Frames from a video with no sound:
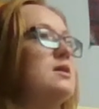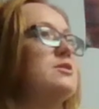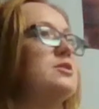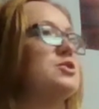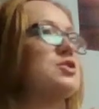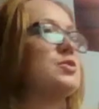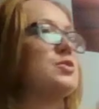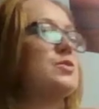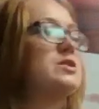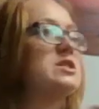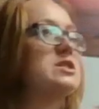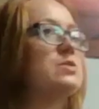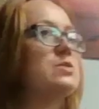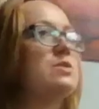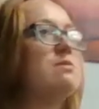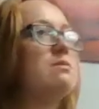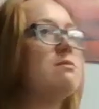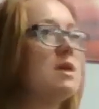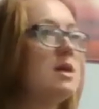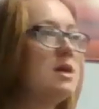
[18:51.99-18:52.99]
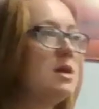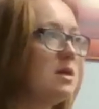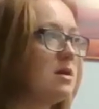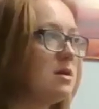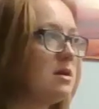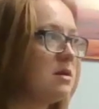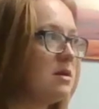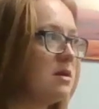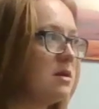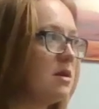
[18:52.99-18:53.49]
the choices we
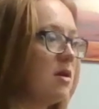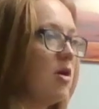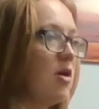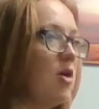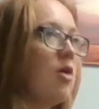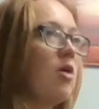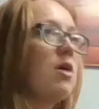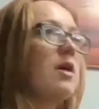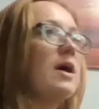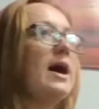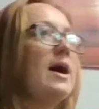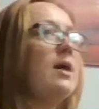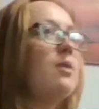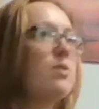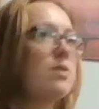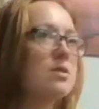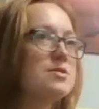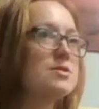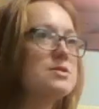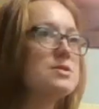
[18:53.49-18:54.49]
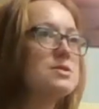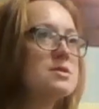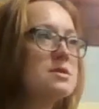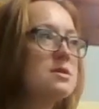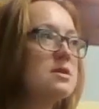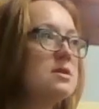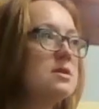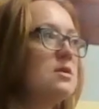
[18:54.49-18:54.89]
make are ours.